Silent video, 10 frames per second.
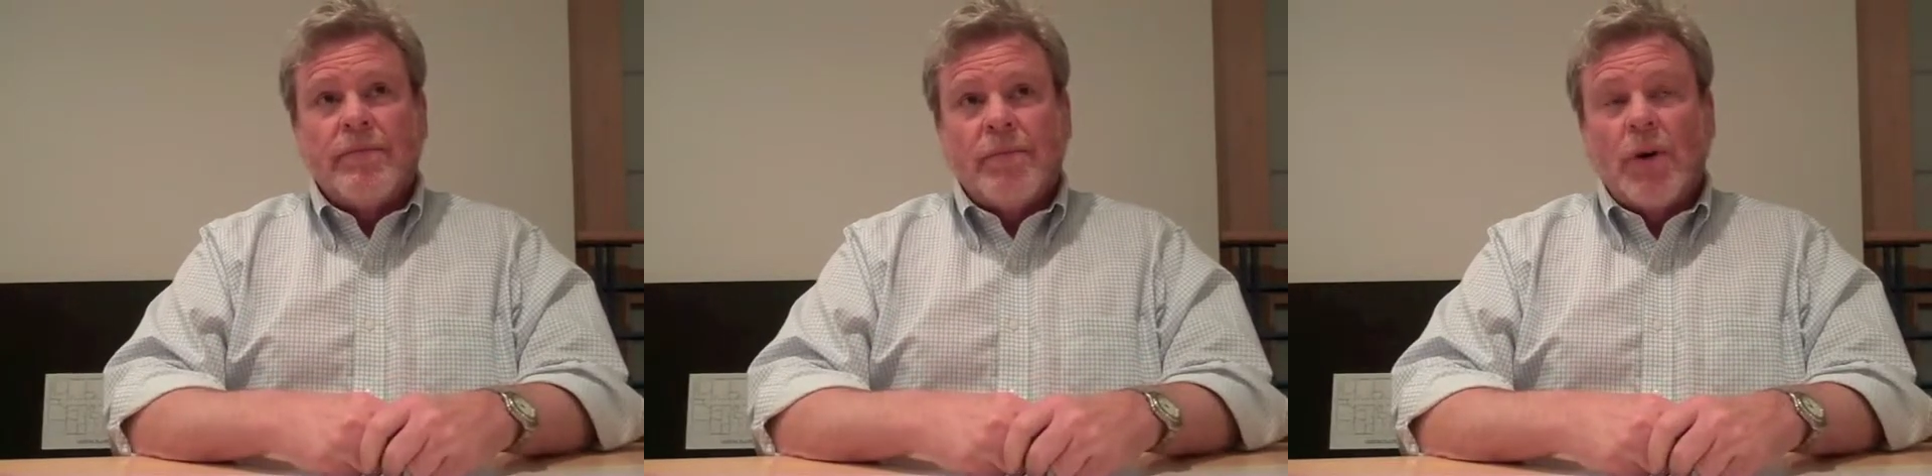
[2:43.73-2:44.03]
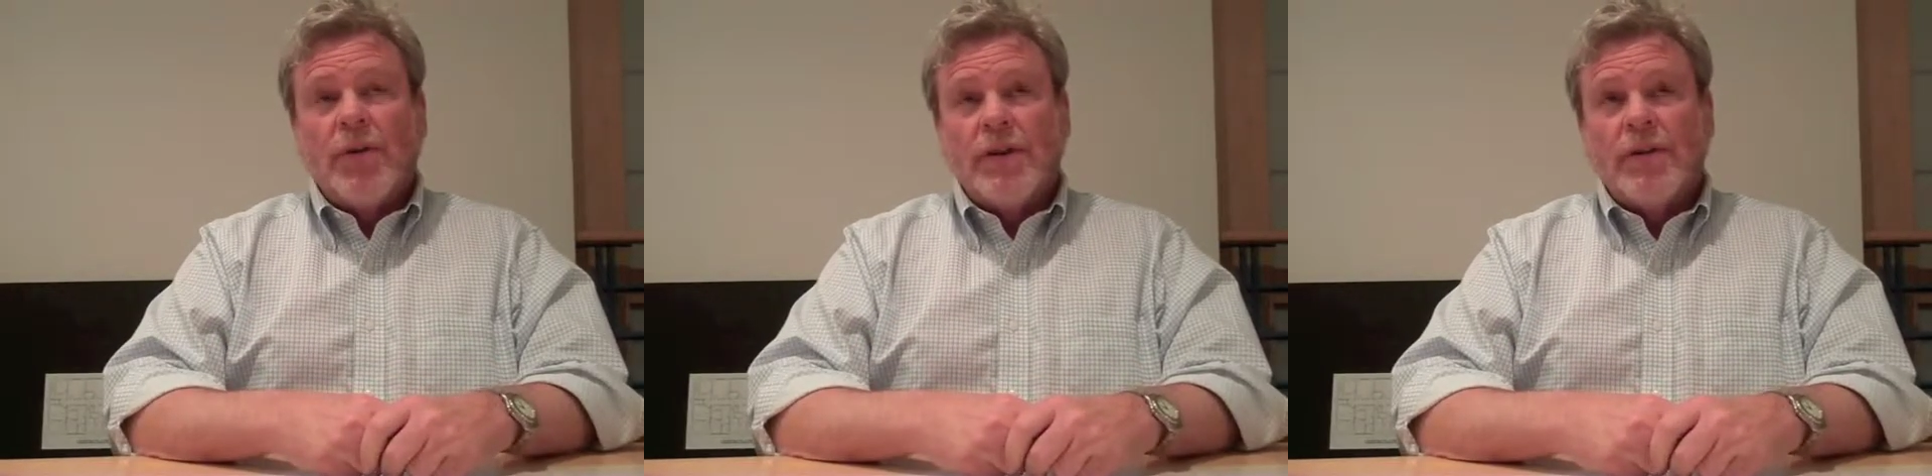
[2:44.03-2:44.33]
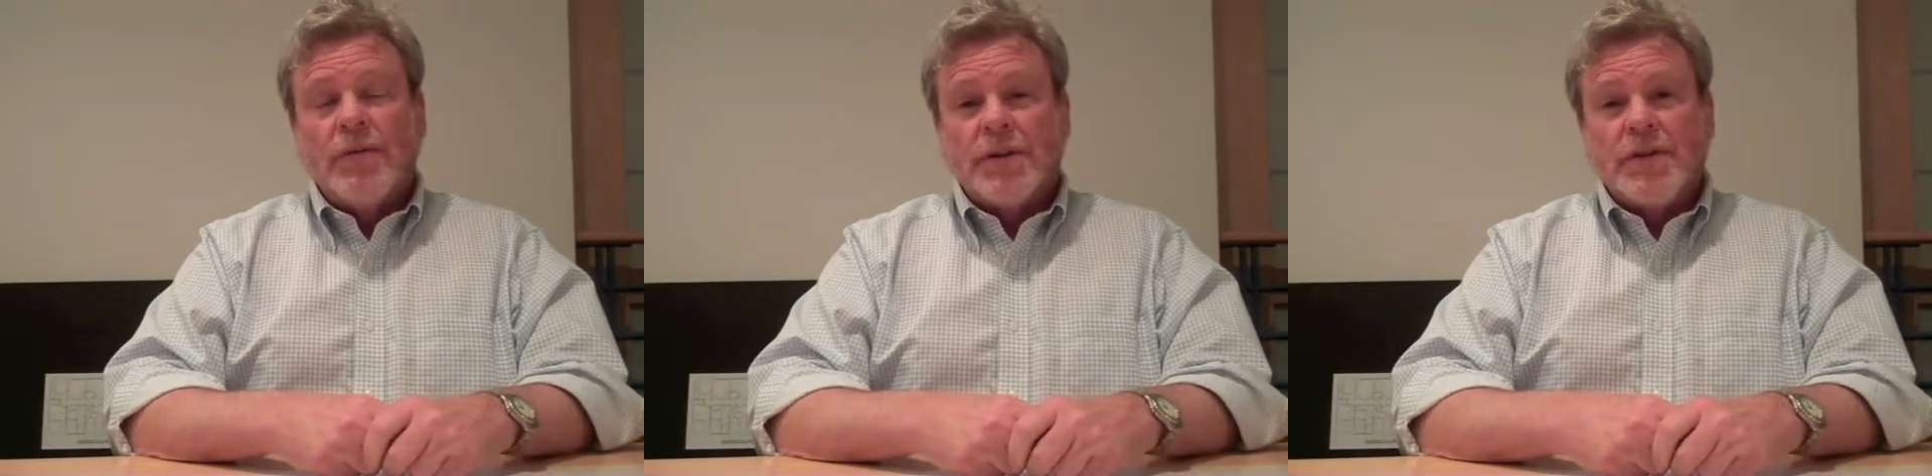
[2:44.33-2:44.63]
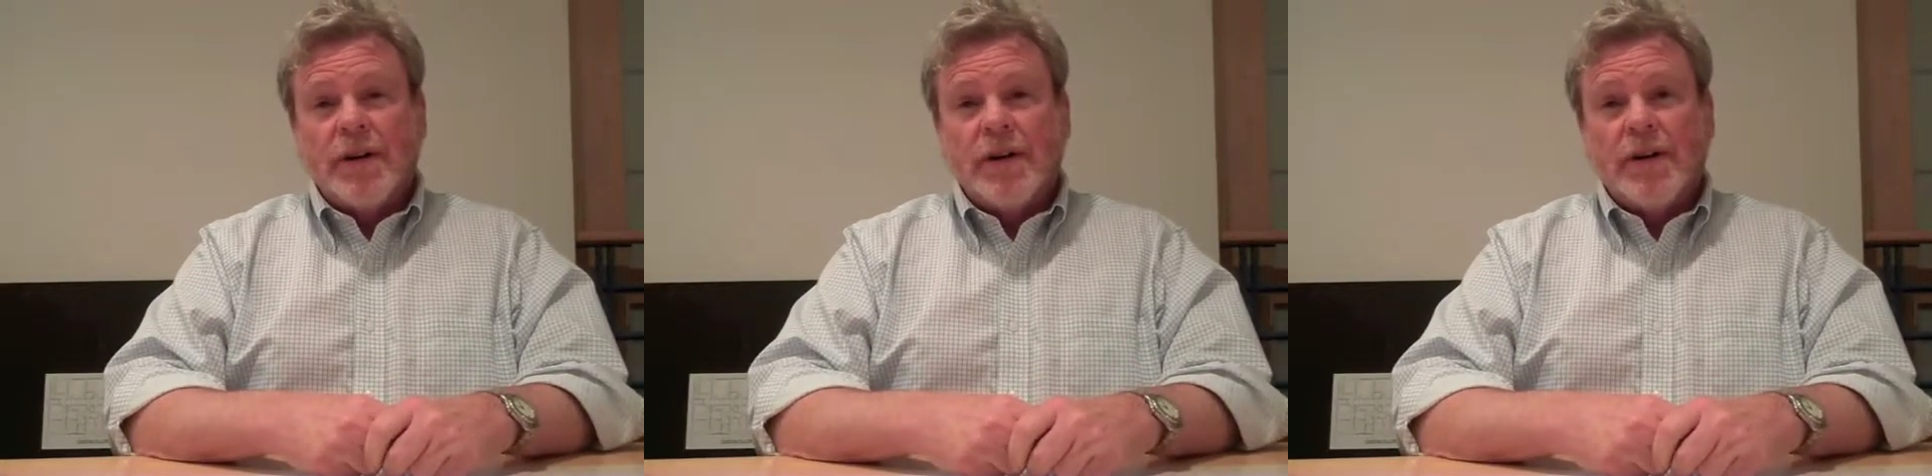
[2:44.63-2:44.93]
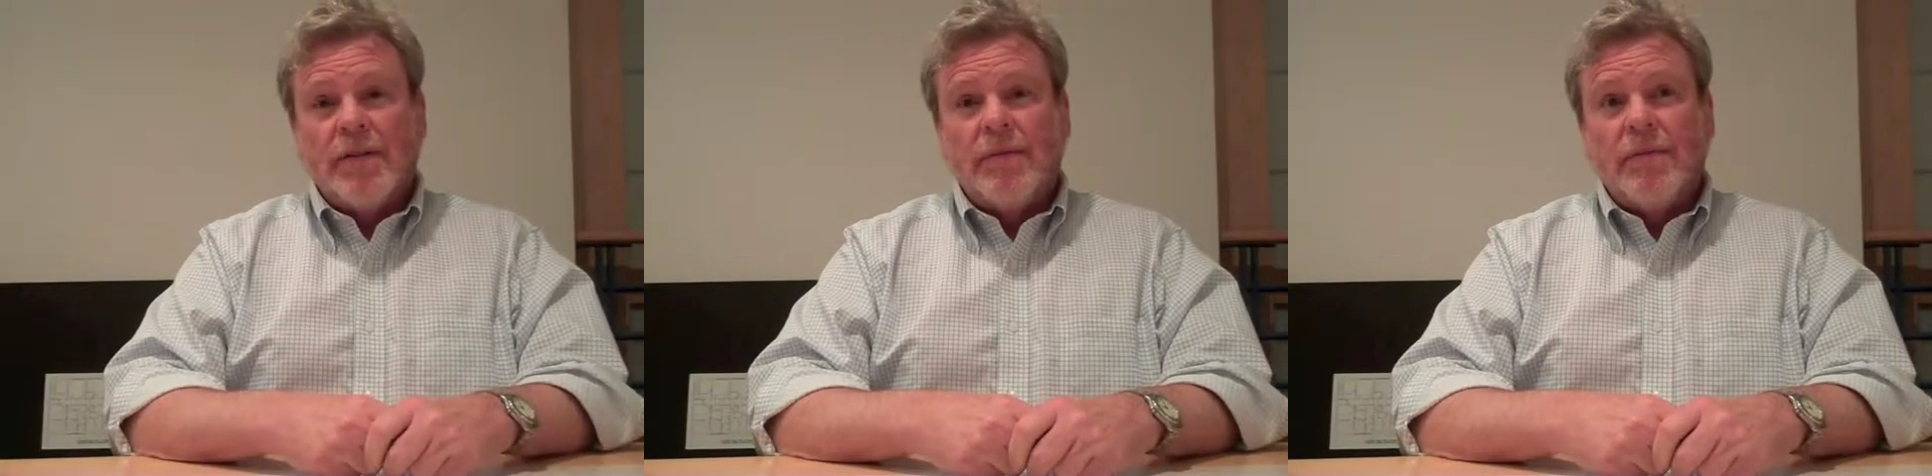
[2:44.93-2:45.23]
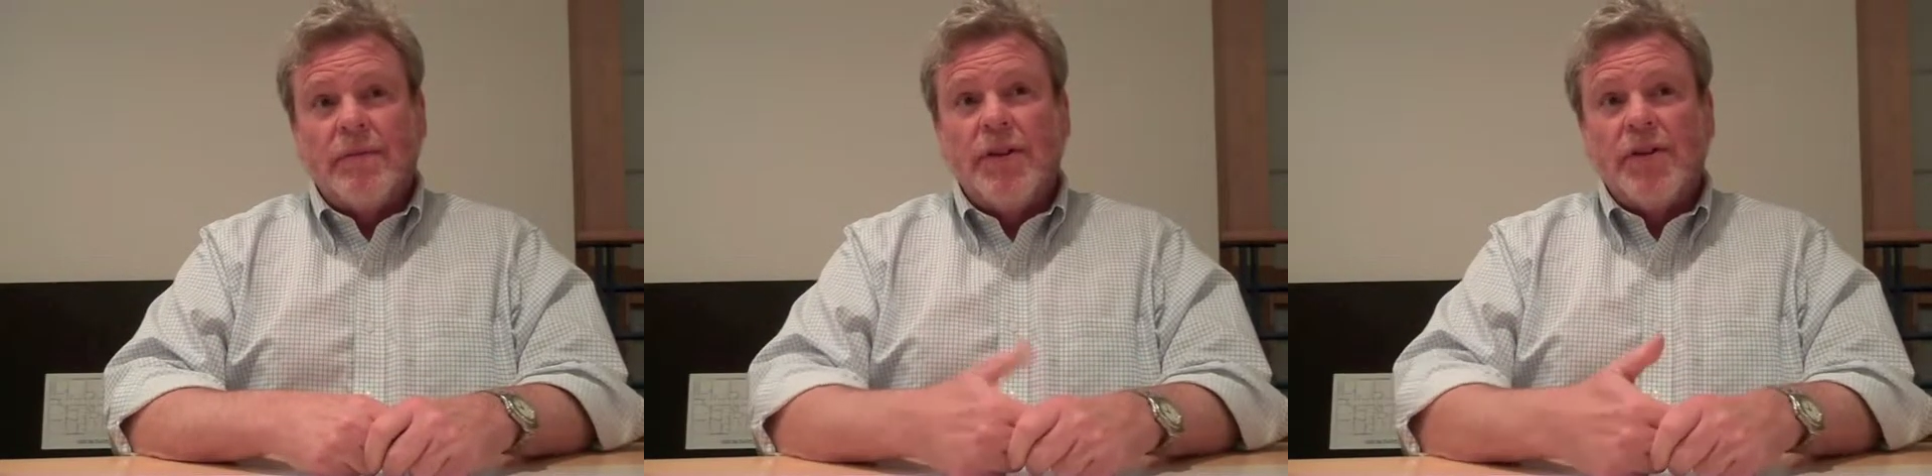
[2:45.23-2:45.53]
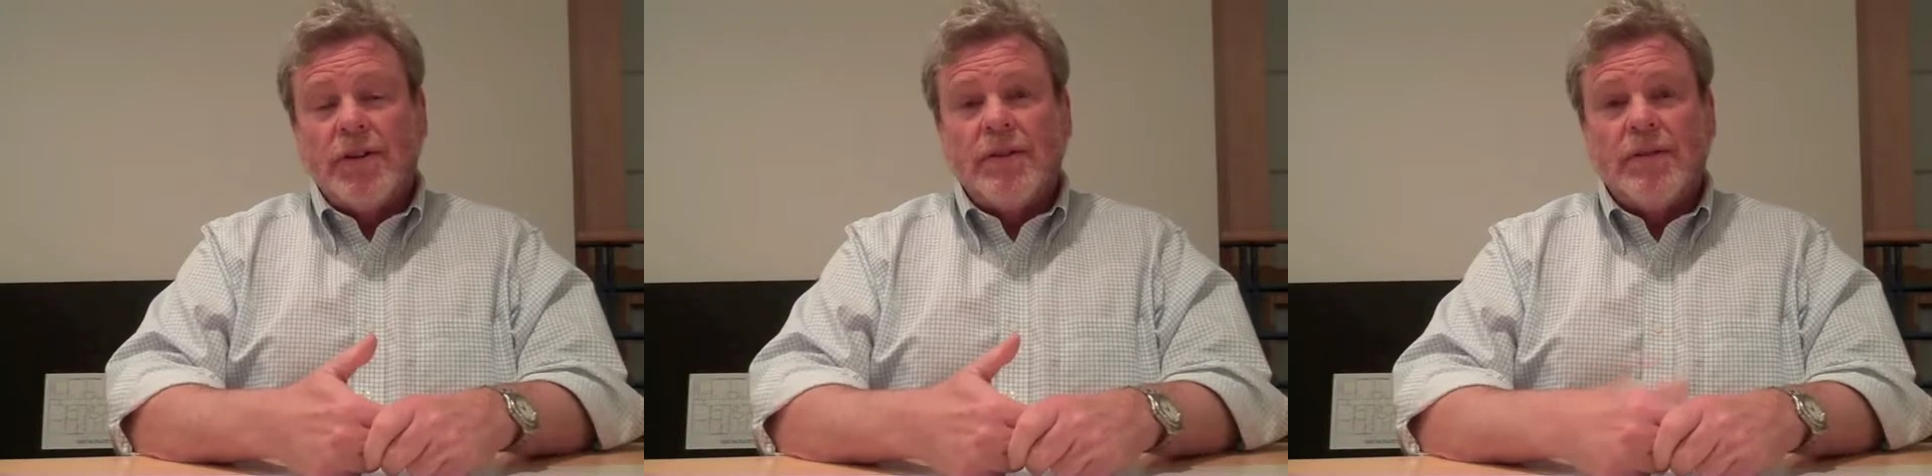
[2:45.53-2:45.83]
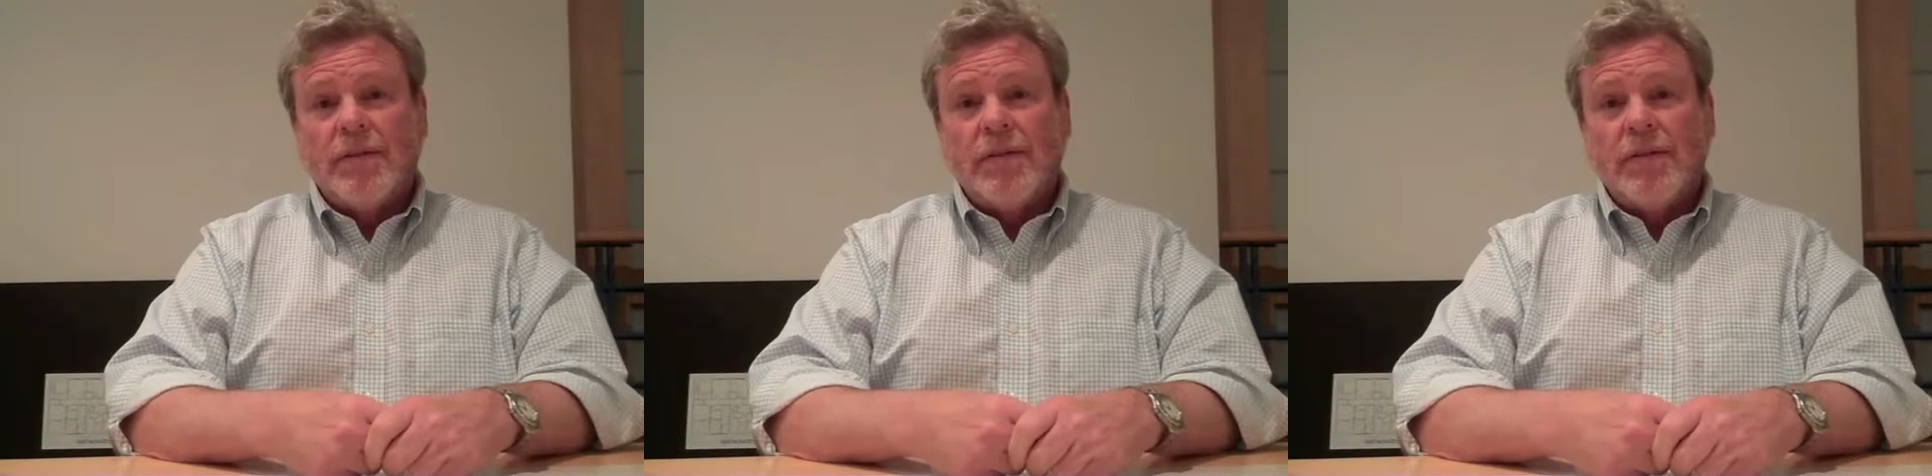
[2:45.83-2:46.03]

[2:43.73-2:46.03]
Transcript: both in terms of our mission